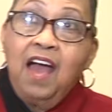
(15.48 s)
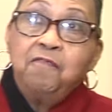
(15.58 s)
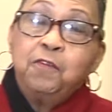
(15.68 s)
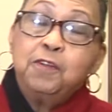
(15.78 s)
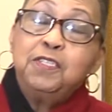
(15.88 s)
I
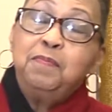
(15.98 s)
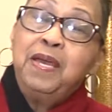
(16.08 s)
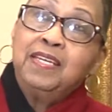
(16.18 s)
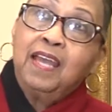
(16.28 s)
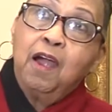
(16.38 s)
first
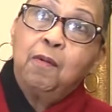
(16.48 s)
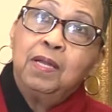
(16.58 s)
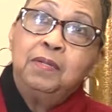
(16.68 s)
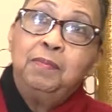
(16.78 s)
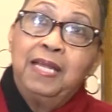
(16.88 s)
met
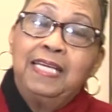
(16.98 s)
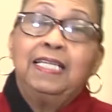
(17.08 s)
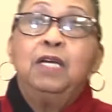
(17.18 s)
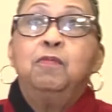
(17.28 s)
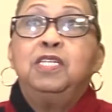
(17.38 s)
Carolyn
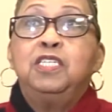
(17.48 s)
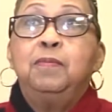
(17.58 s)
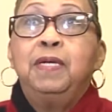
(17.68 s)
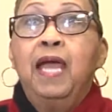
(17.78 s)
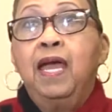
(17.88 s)
Blakely when
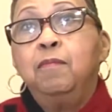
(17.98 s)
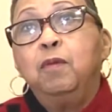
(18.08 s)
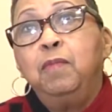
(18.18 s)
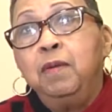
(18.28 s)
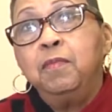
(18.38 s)
she became
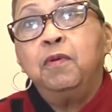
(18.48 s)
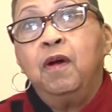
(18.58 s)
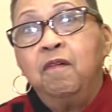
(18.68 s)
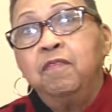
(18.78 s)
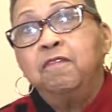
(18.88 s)
a member
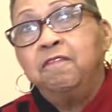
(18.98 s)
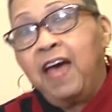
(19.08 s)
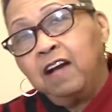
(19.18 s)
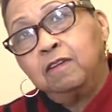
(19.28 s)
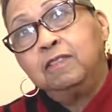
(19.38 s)
of the
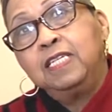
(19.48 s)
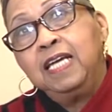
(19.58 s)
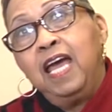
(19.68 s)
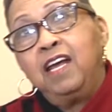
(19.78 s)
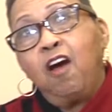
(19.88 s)

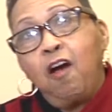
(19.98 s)
faculty at